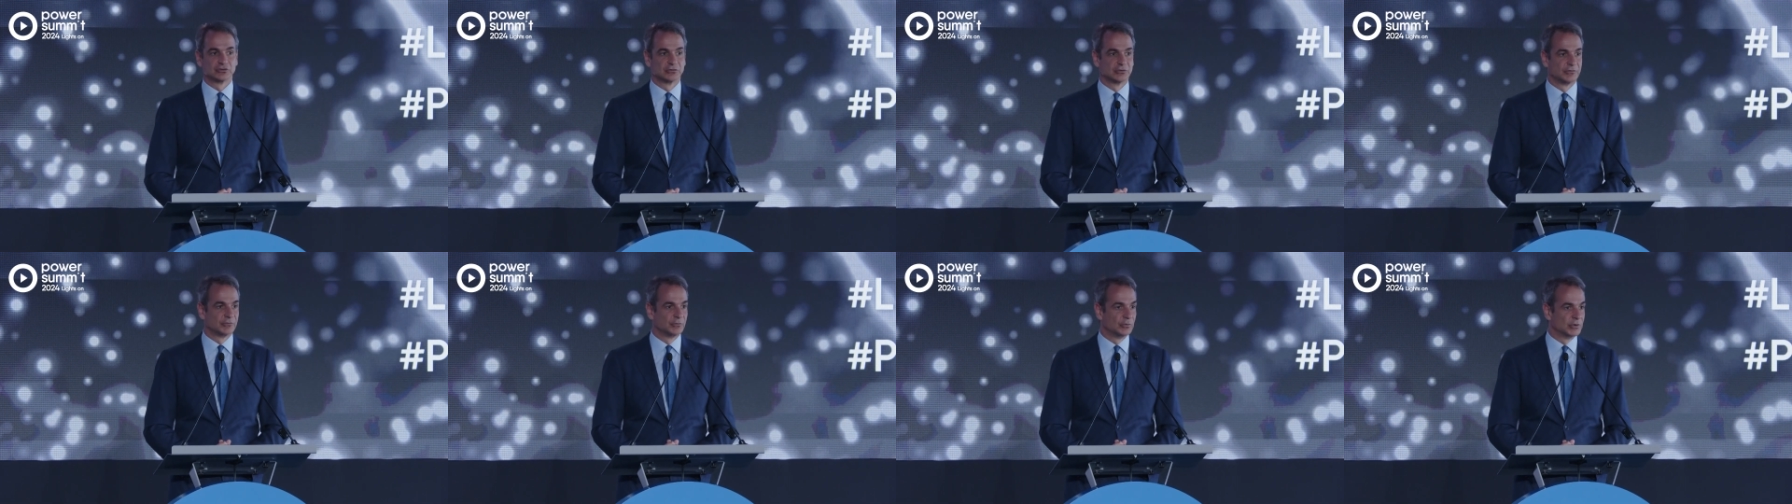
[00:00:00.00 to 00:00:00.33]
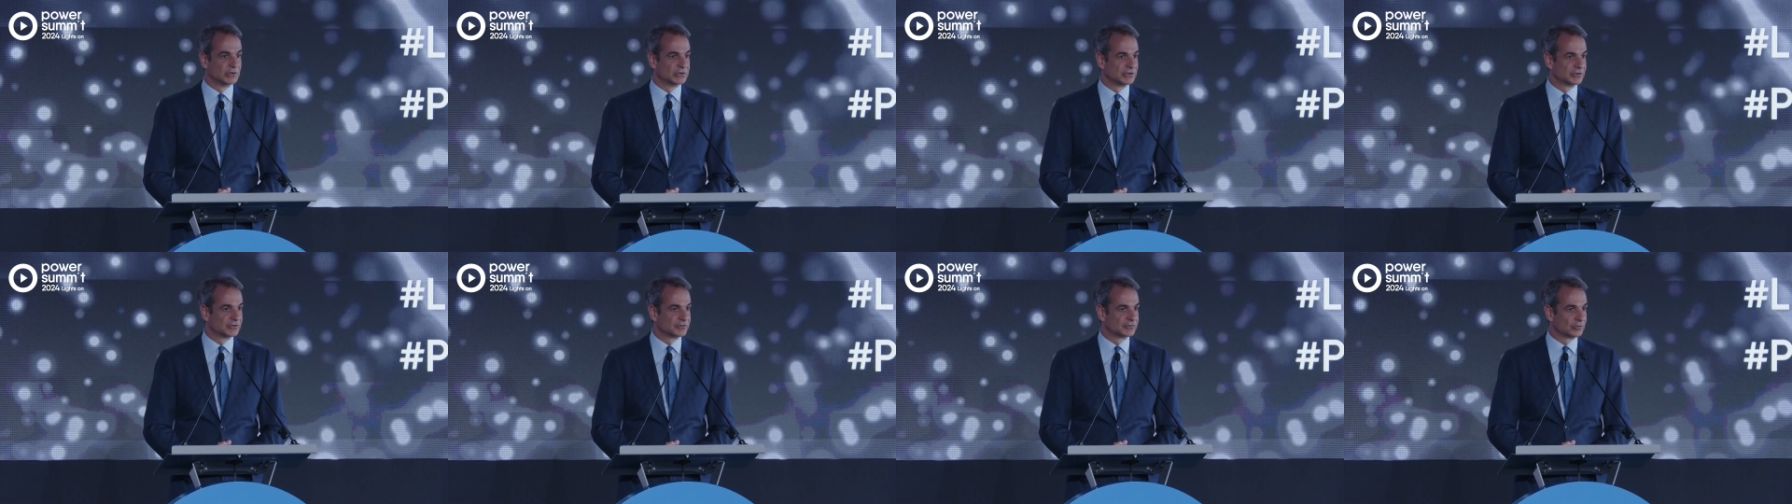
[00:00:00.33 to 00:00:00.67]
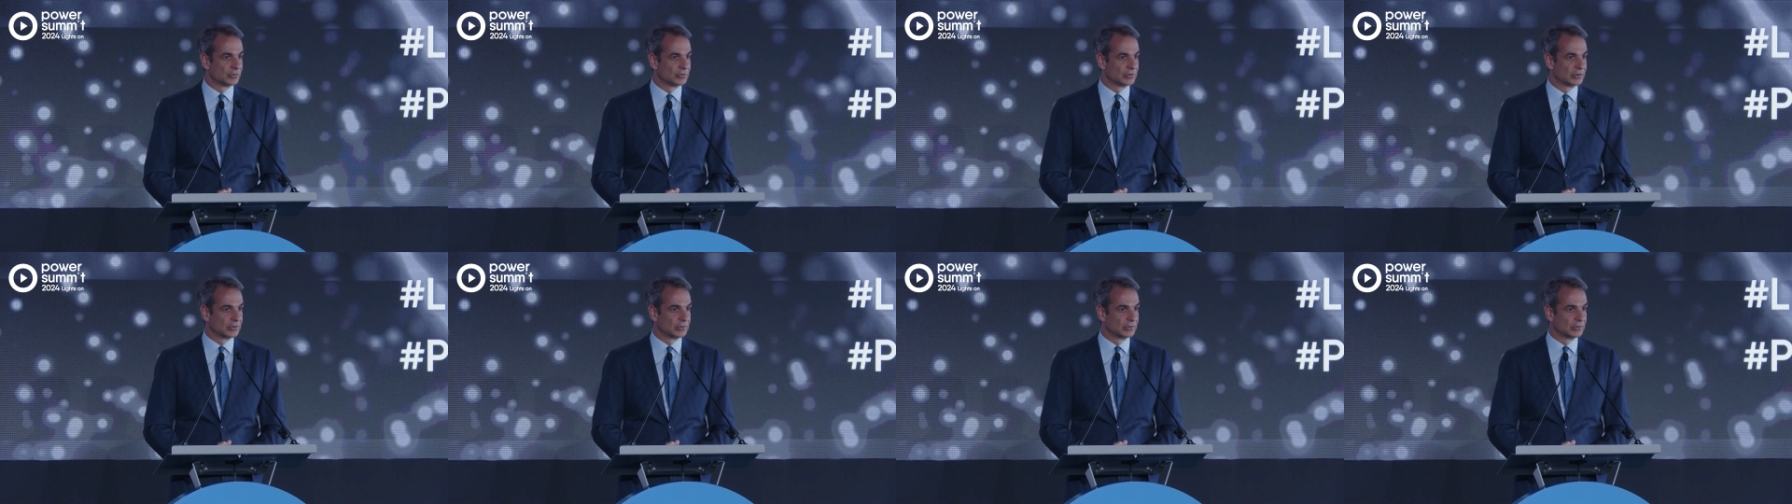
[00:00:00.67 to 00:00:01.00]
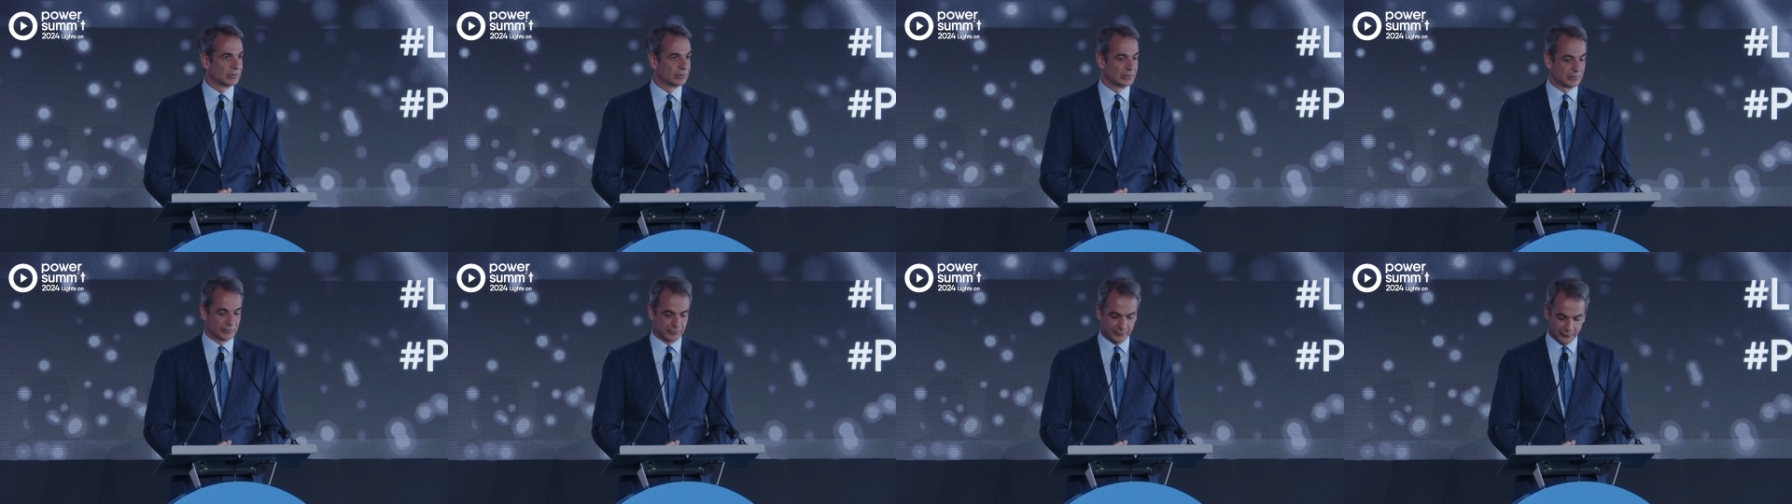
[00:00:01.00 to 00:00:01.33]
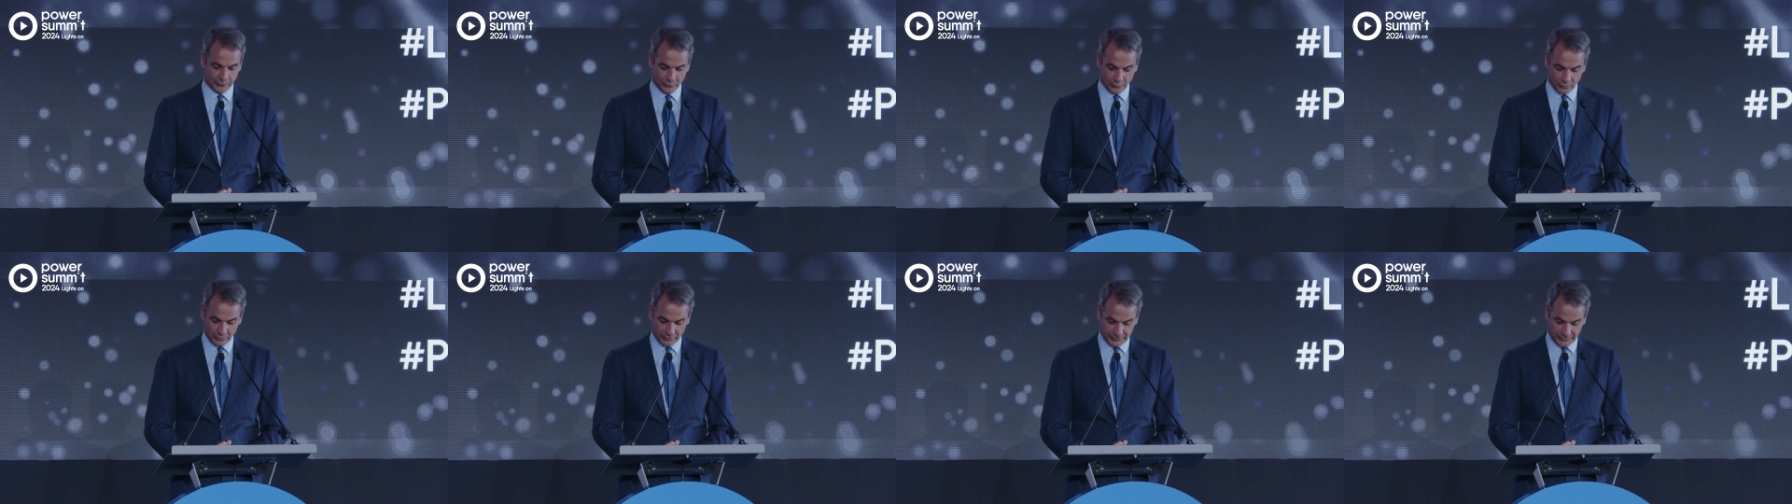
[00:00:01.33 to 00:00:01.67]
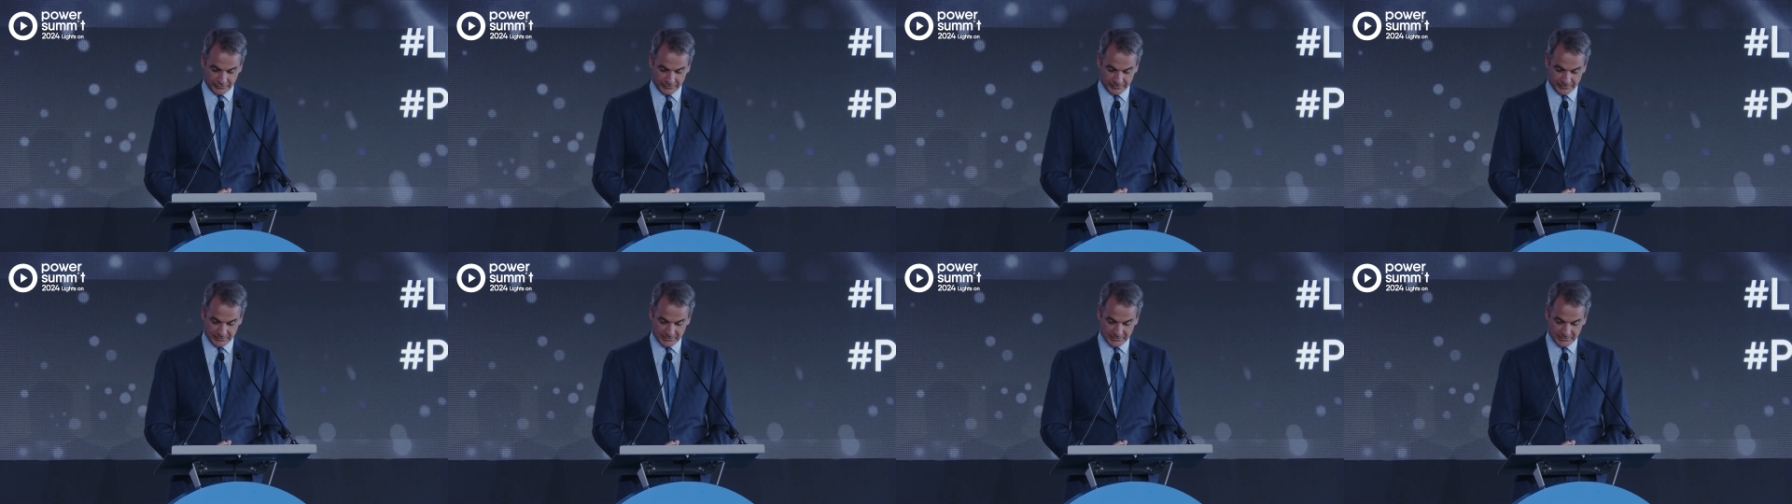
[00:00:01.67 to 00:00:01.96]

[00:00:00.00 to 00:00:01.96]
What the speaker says: of wind and solar. Fourth